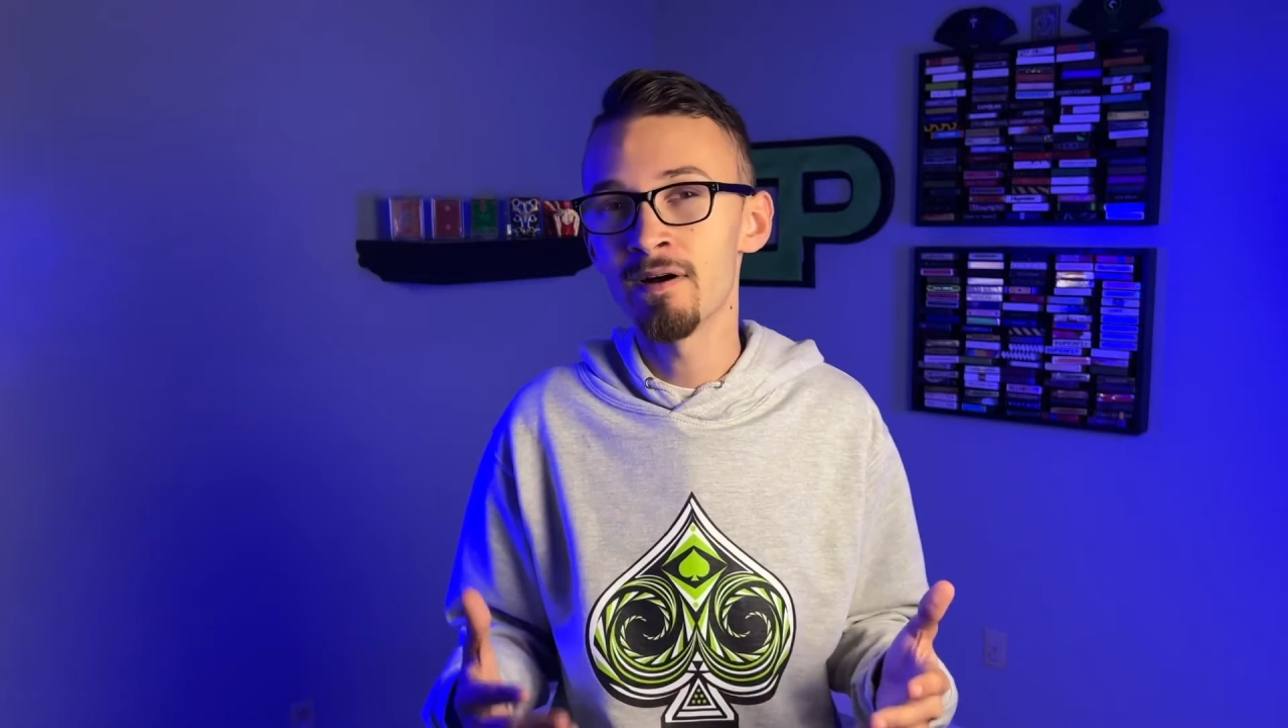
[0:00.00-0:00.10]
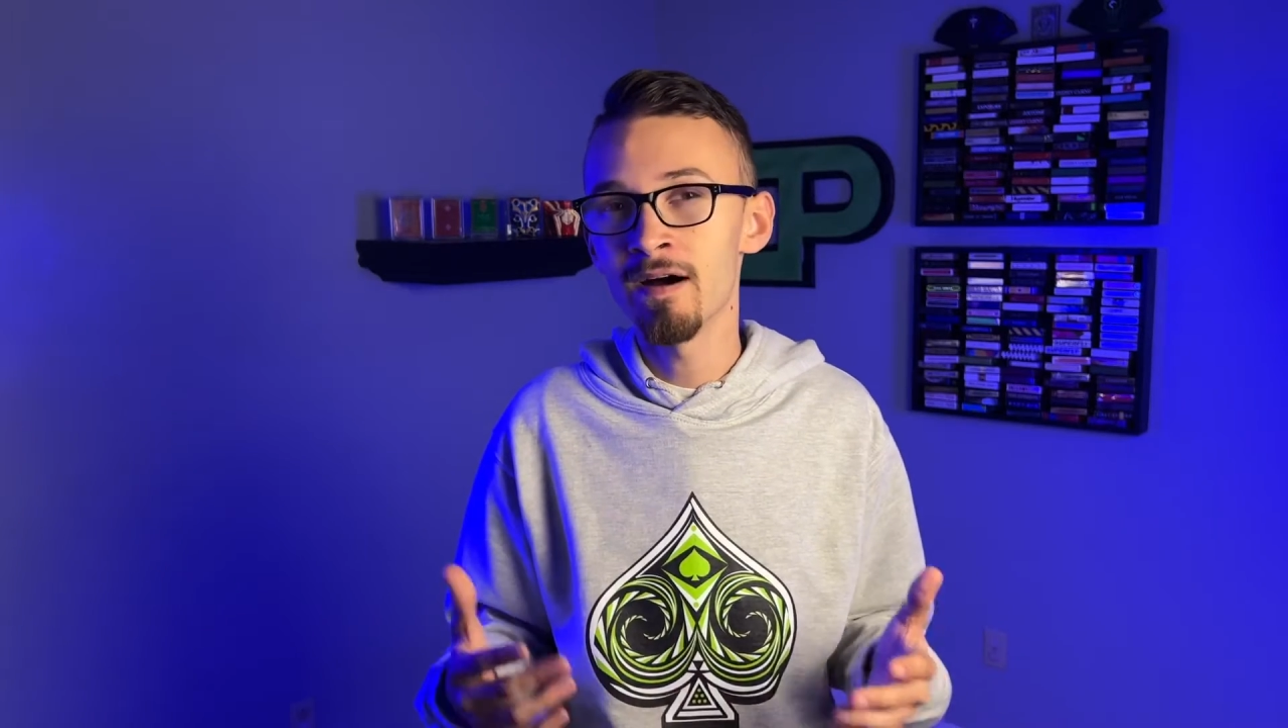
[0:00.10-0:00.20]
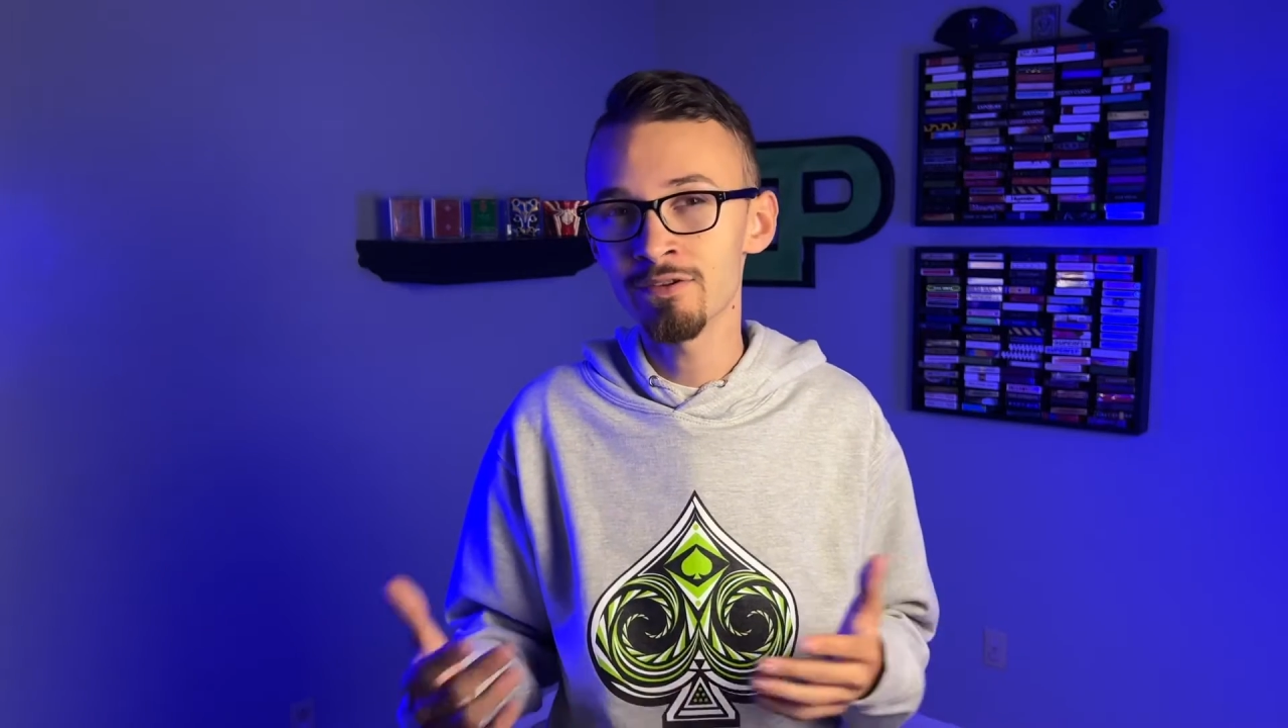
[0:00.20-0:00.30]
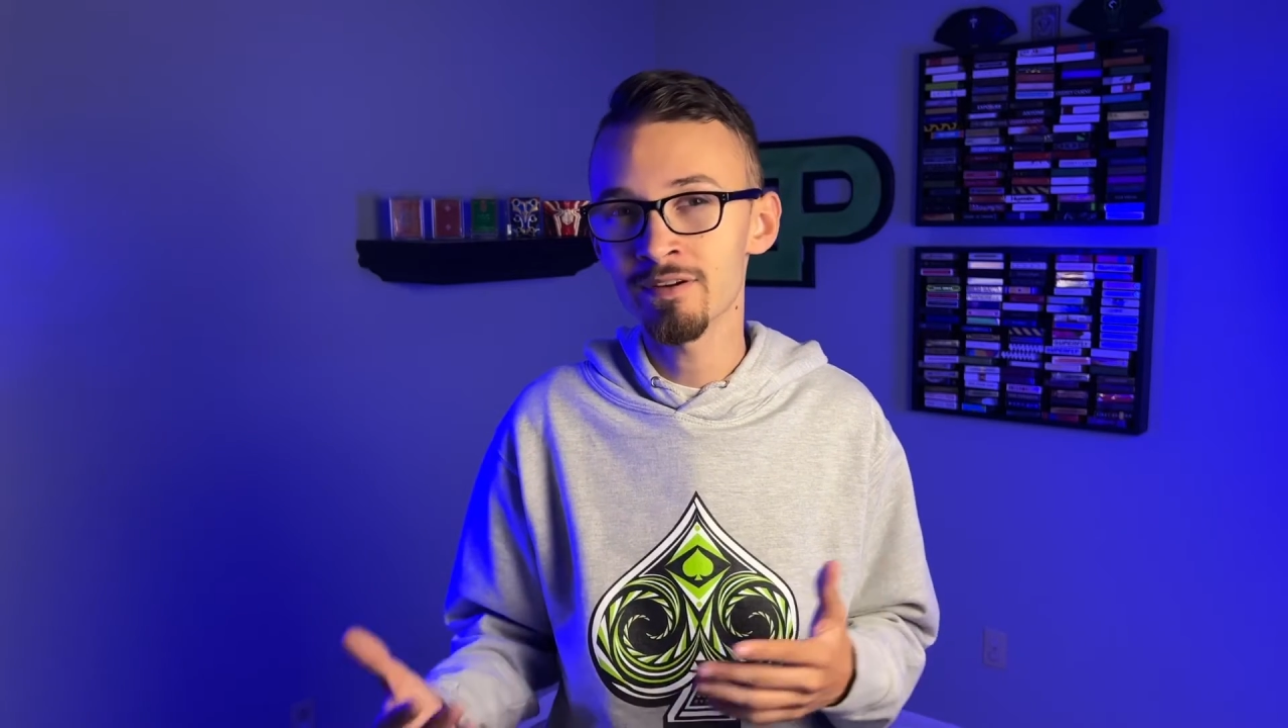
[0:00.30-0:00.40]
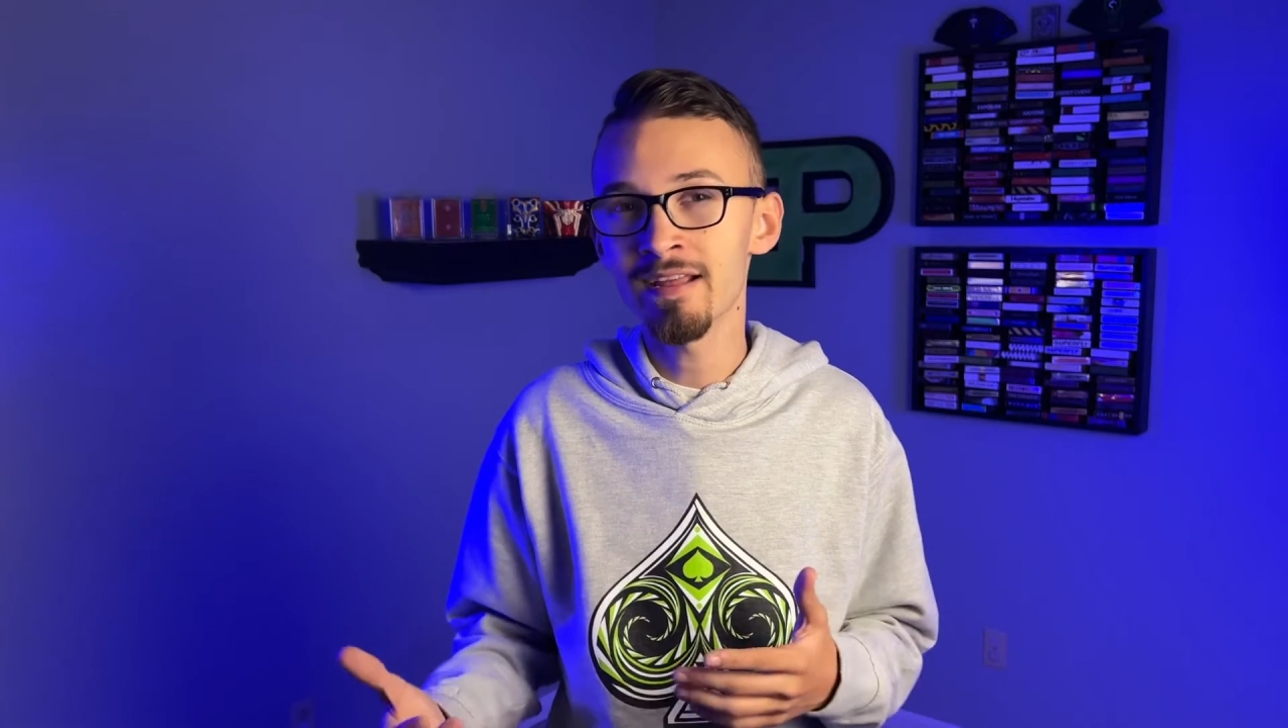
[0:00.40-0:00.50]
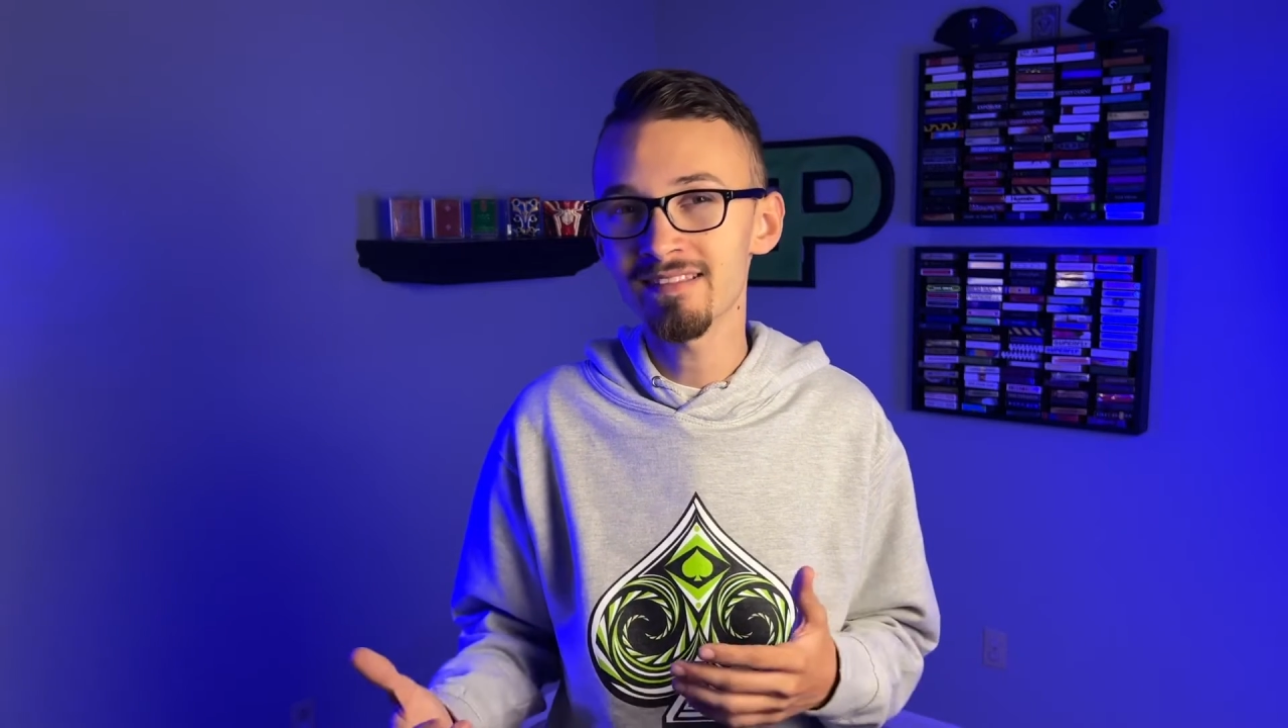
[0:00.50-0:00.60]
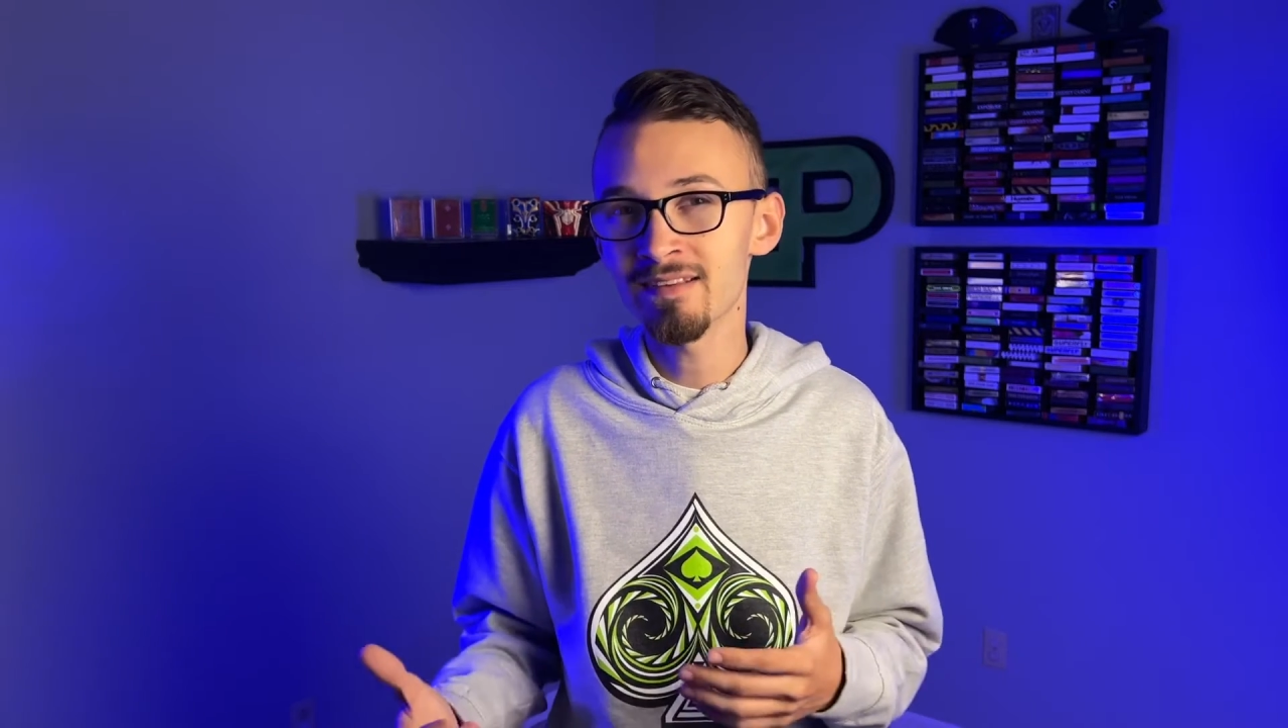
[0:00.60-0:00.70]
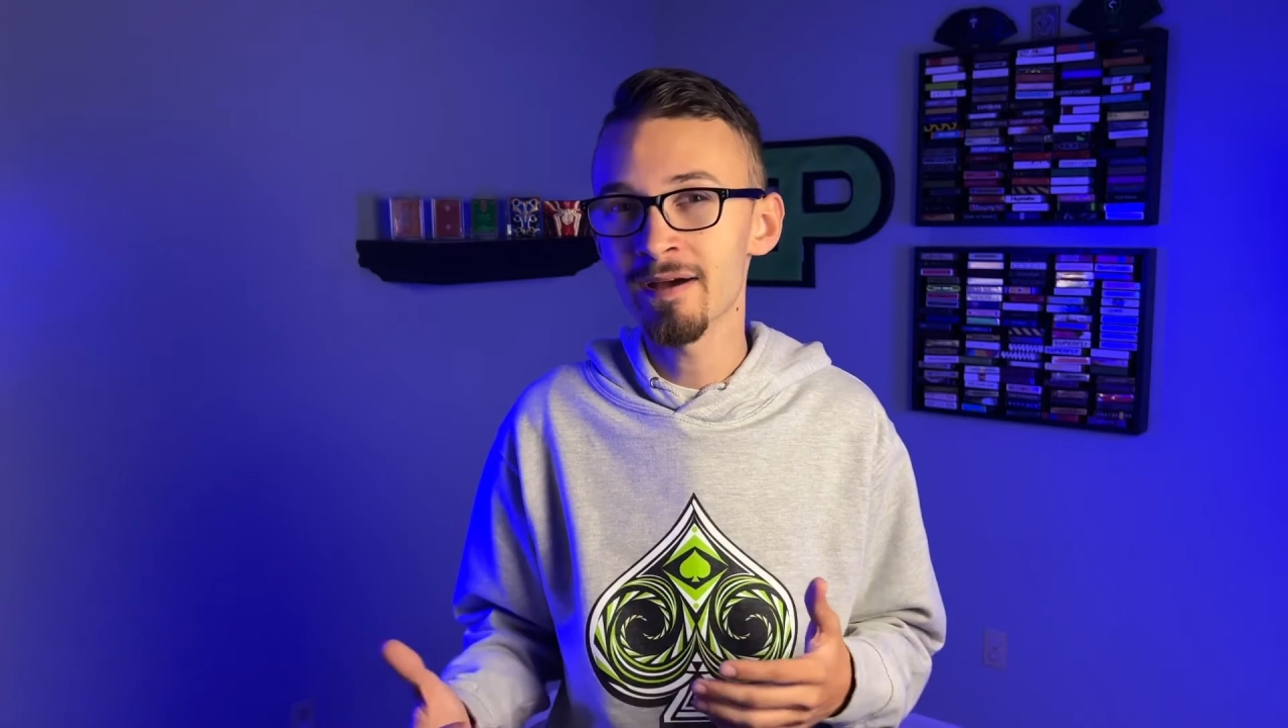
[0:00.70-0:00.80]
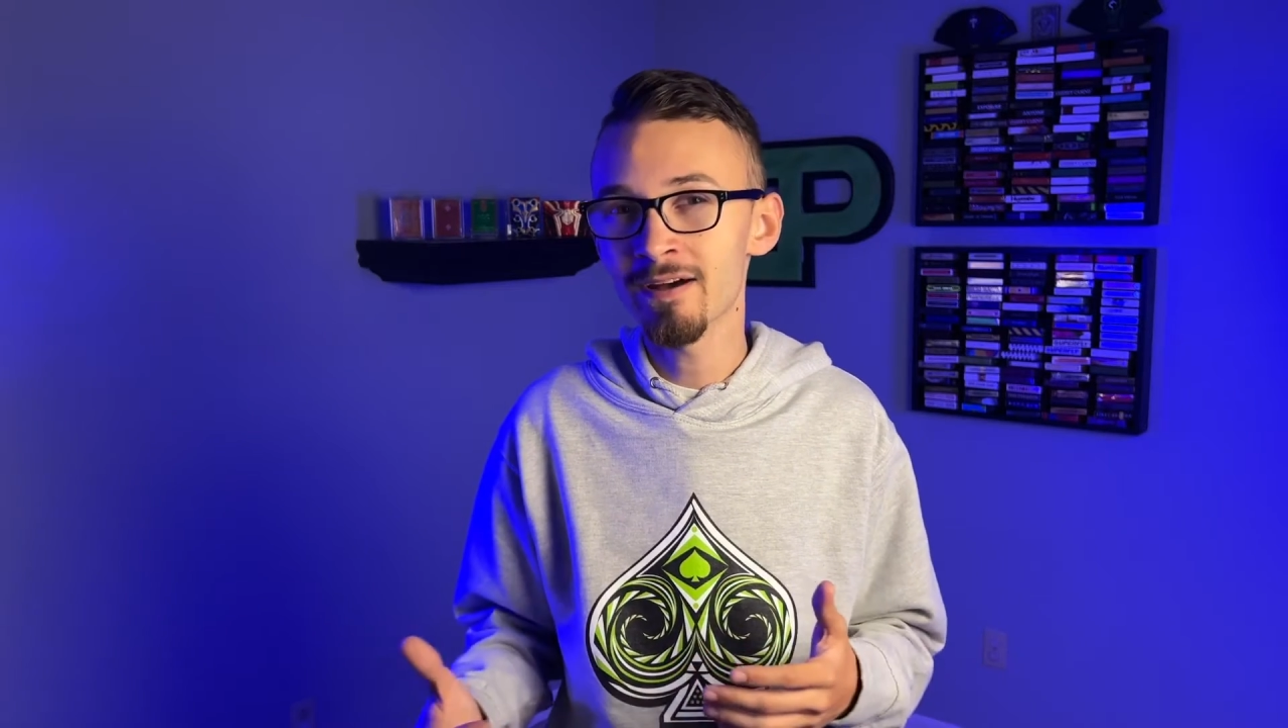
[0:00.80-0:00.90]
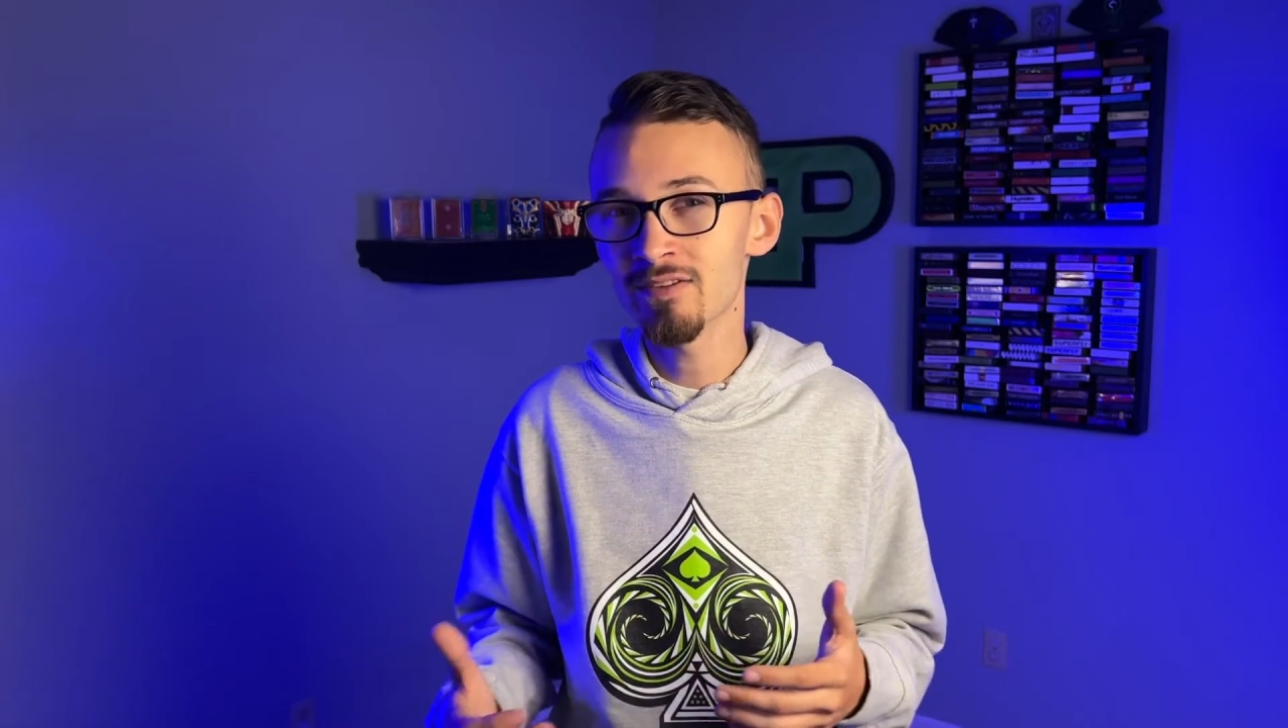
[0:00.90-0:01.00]
118
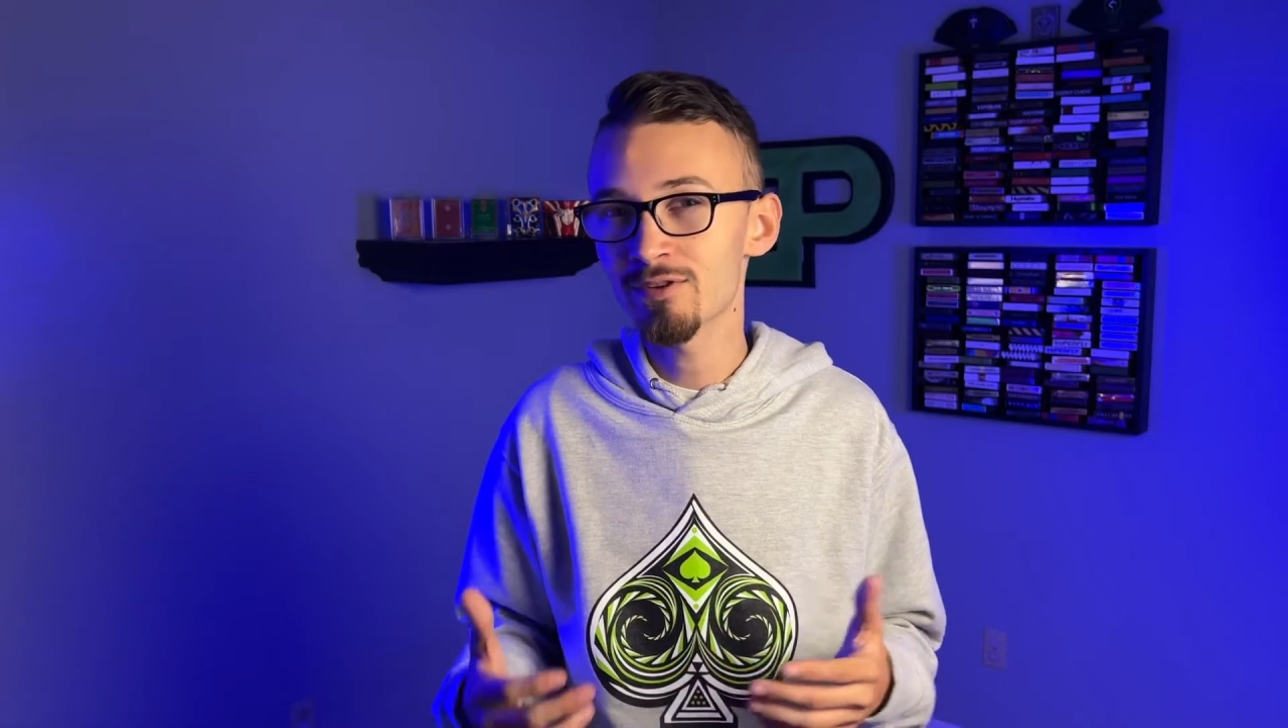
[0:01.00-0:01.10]
pounds,